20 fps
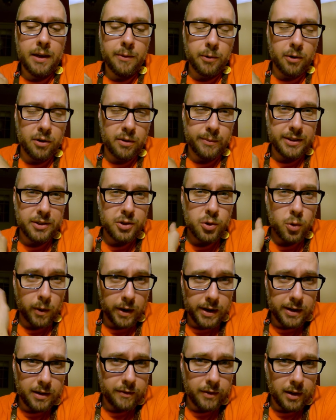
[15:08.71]
We're going to be
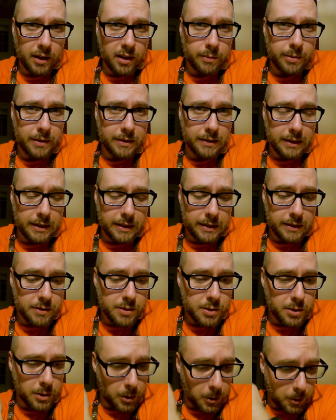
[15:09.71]
tray developing
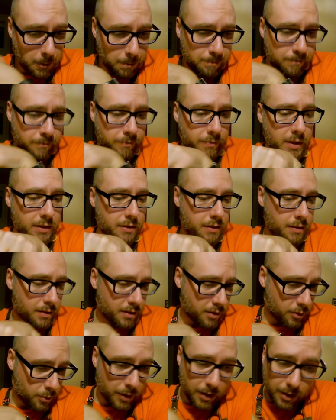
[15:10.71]
these. So this
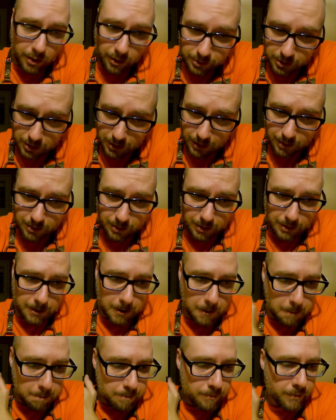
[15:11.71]
is three hundred G S
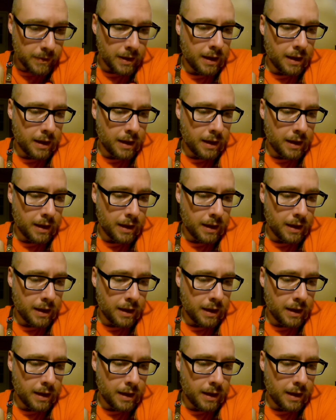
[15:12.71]
M.